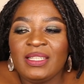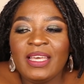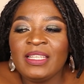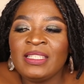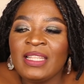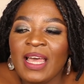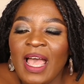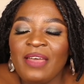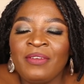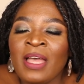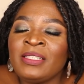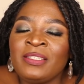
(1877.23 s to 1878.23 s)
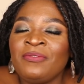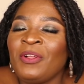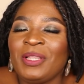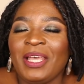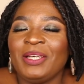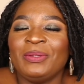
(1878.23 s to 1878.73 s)
Like it's like I just
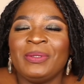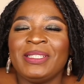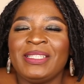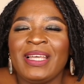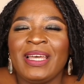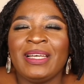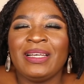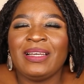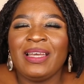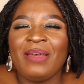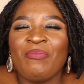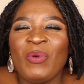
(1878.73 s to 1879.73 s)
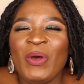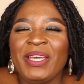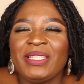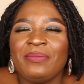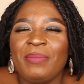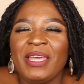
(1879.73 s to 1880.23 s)
felt like it was like a more
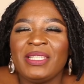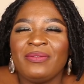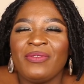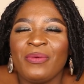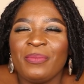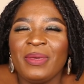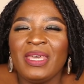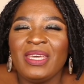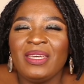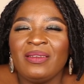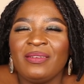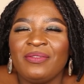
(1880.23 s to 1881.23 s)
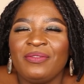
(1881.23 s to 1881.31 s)
expense from me